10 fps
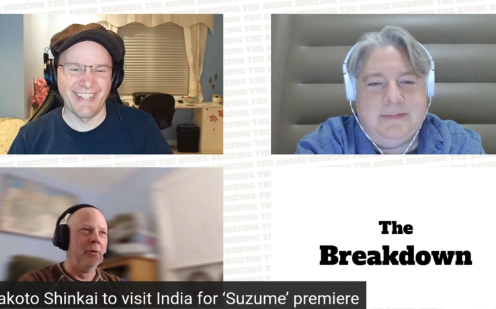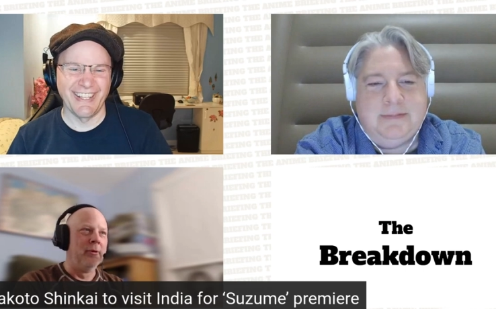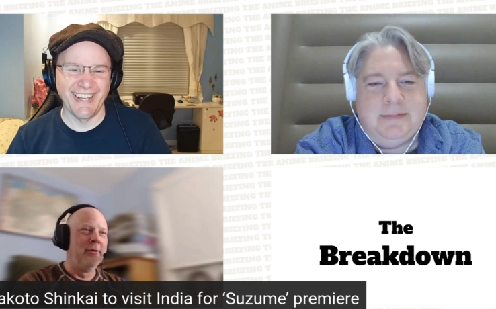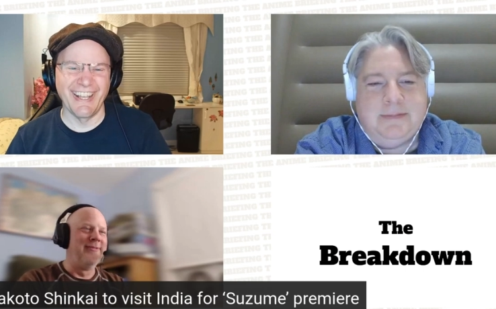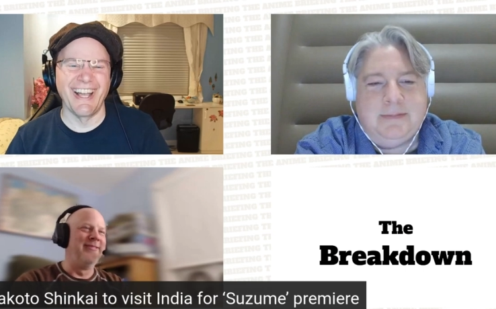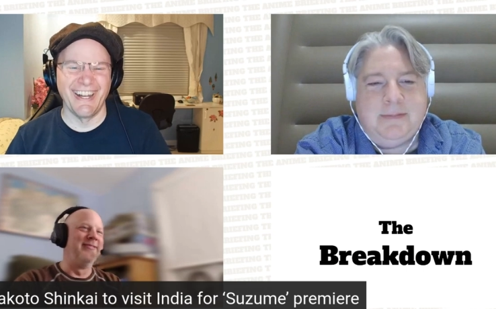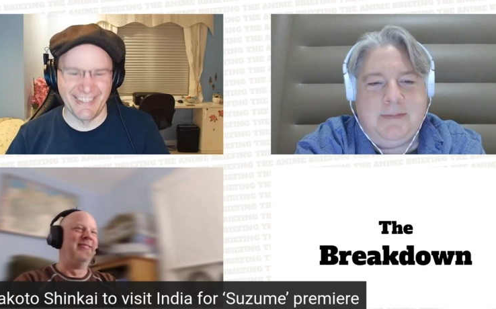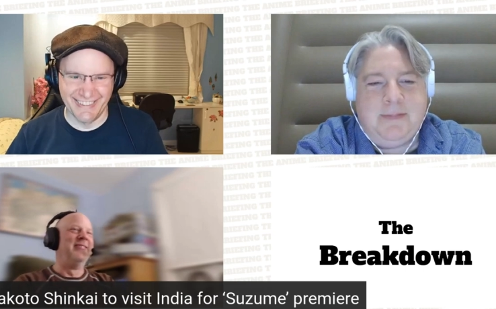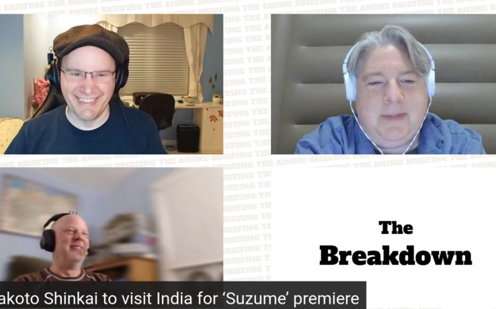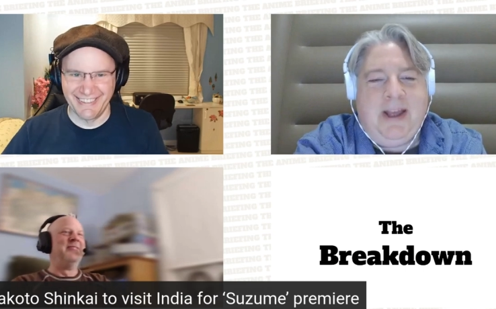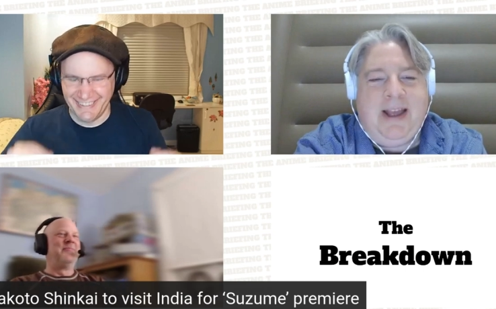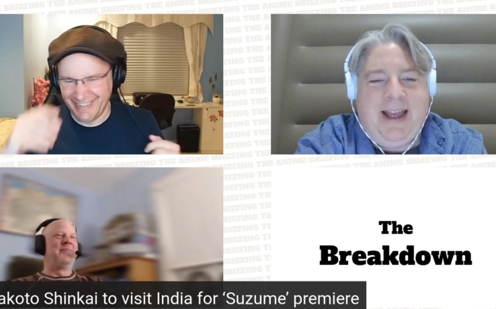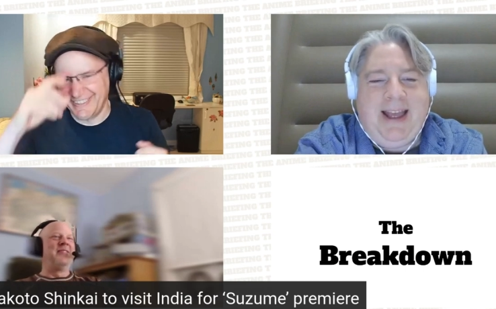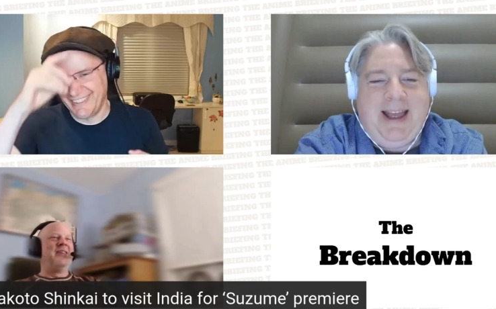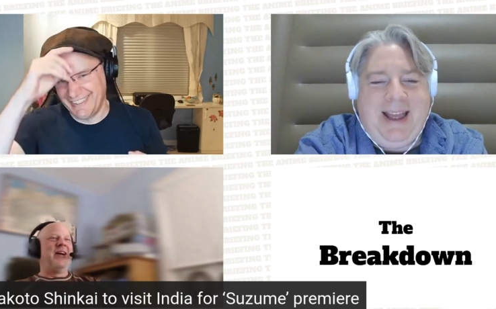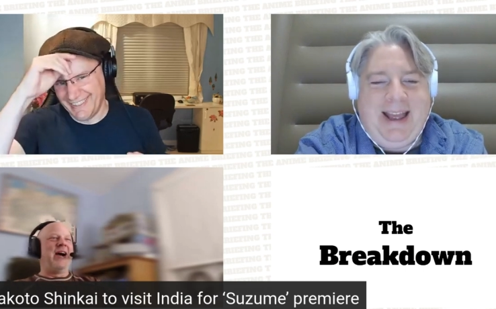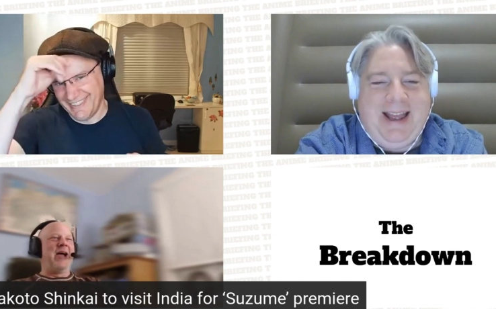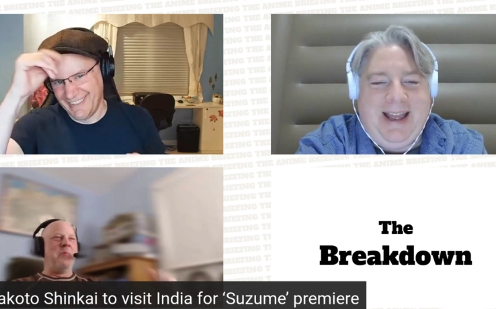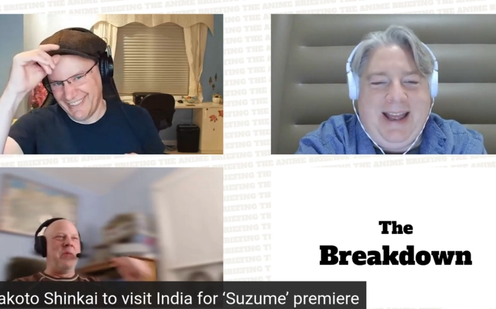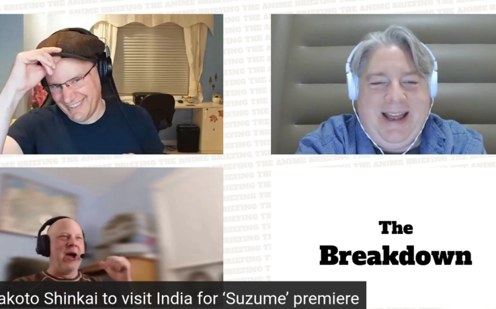Speaker 1: I
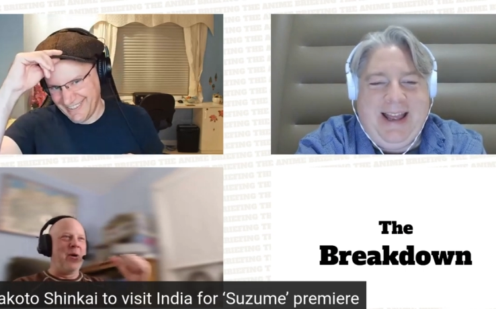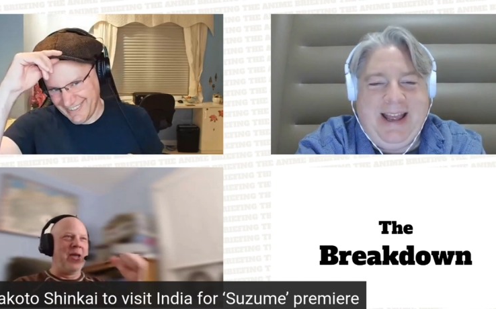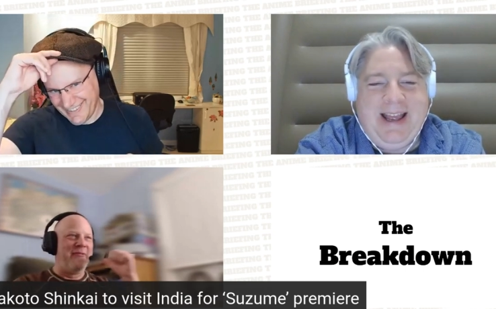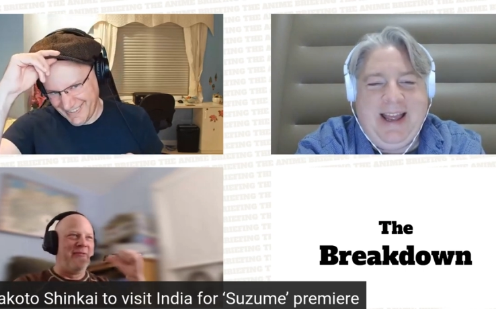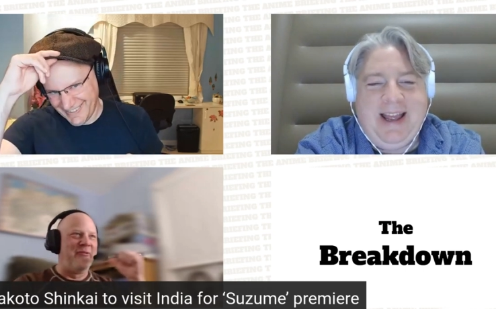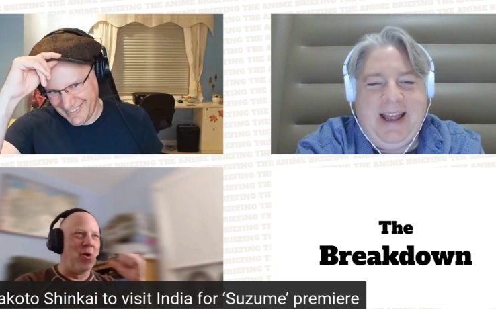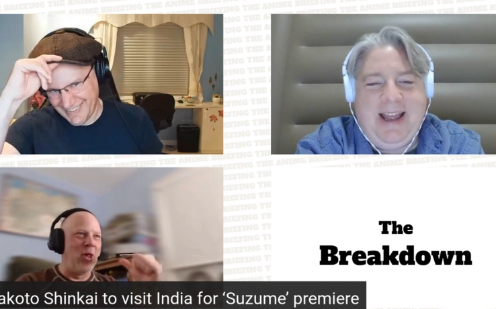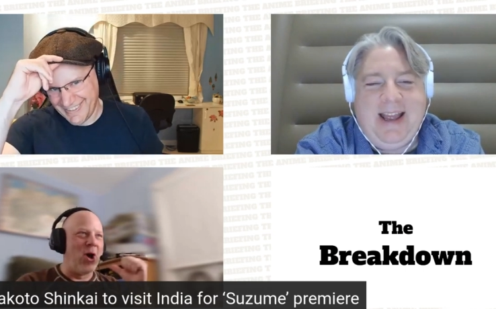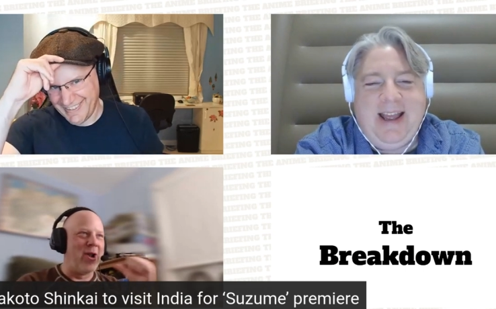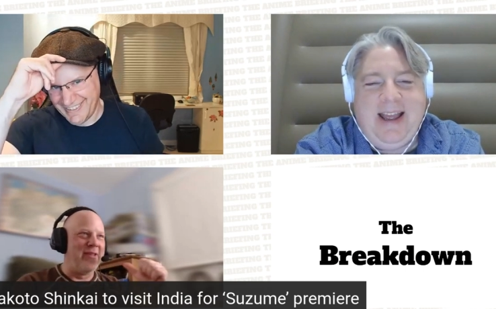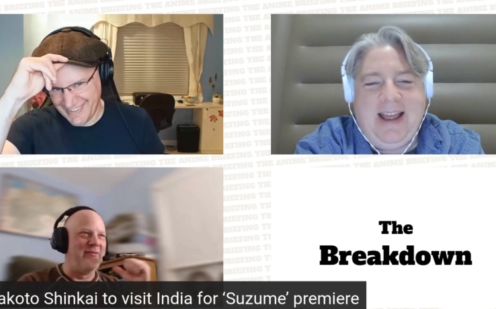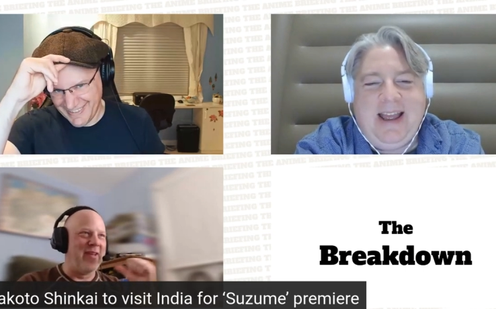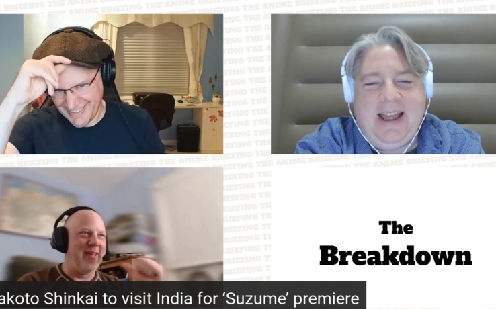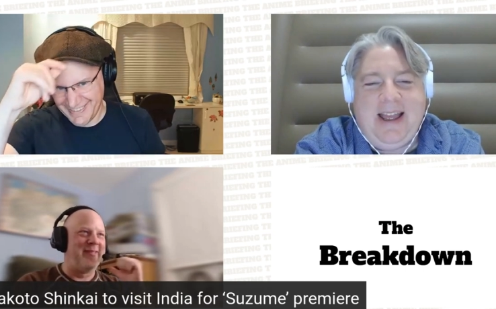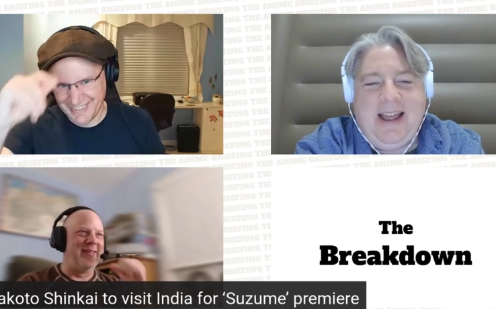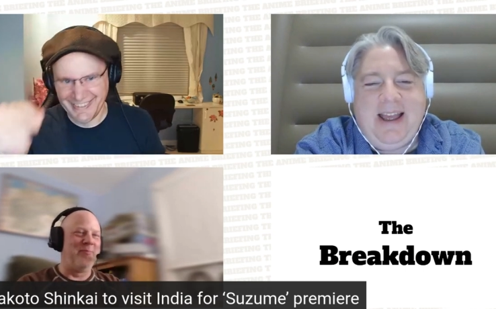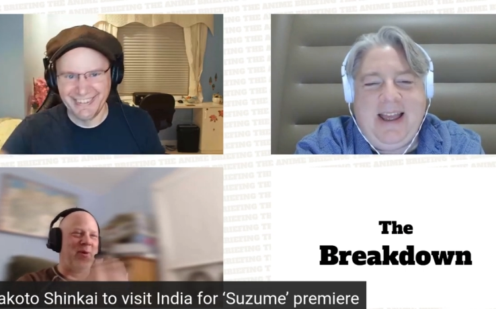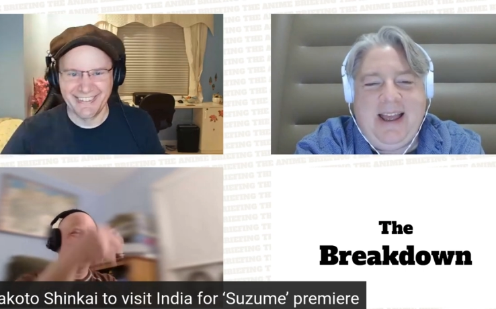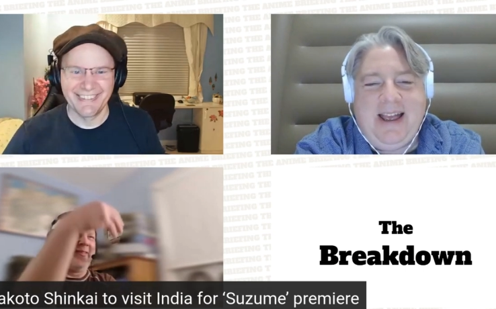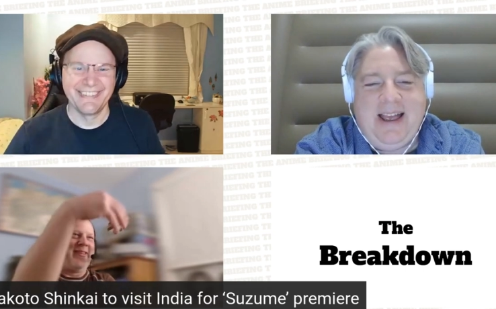am now a full on invested
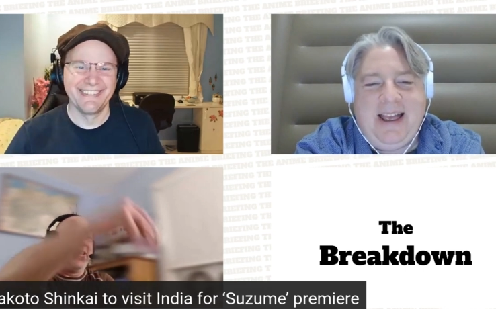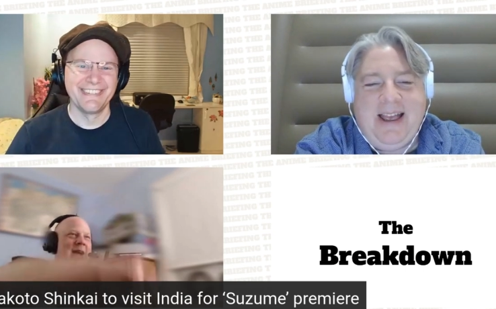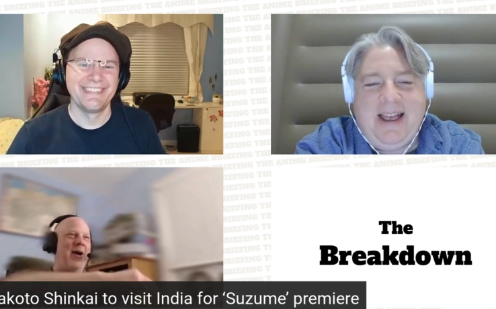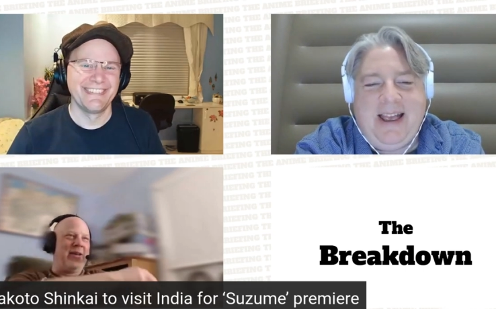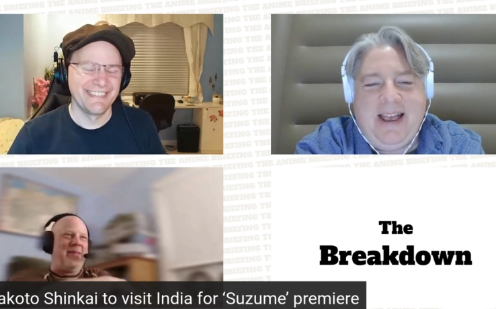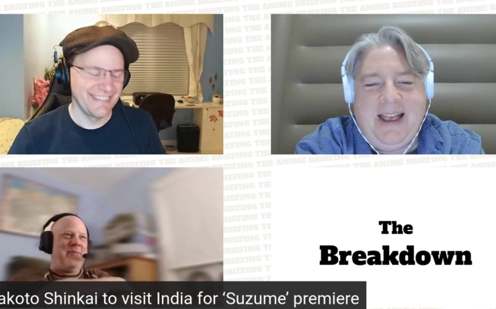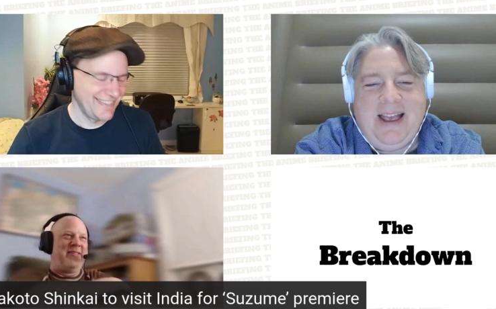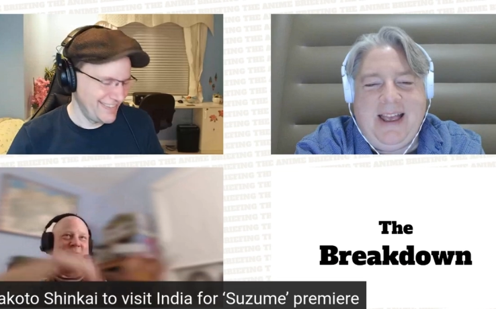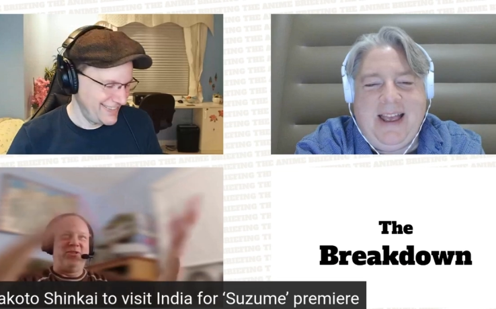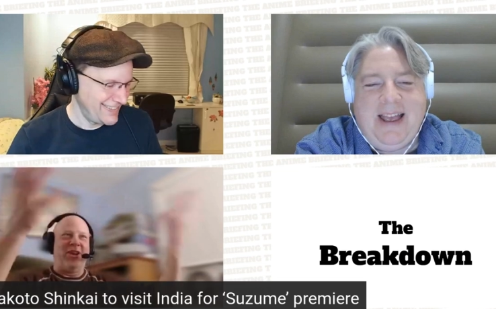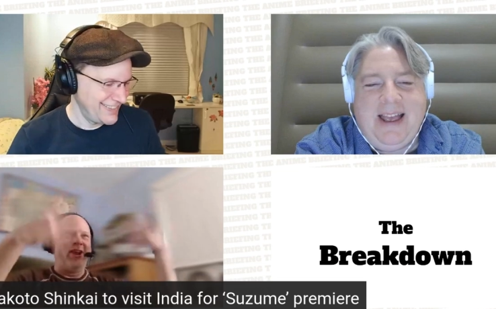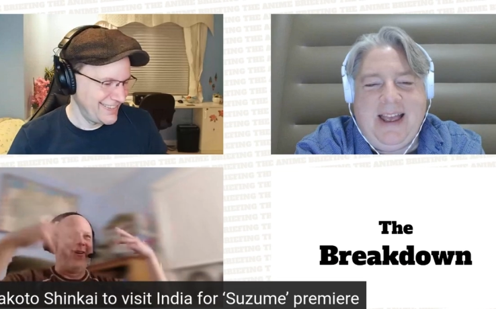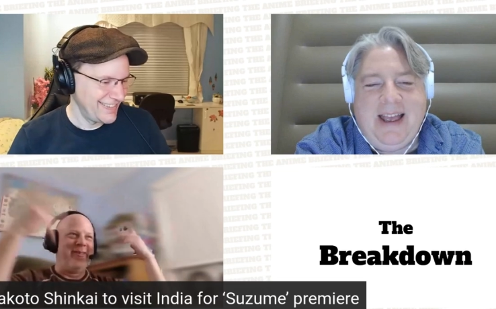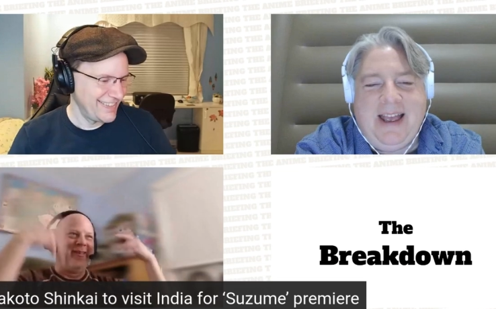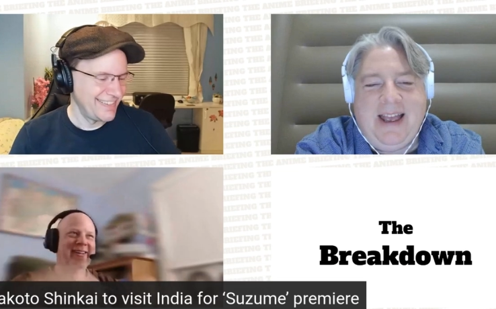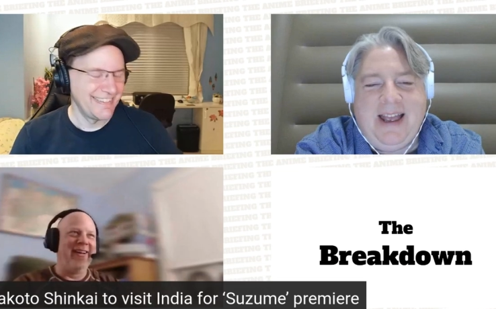person. Now give me some shares.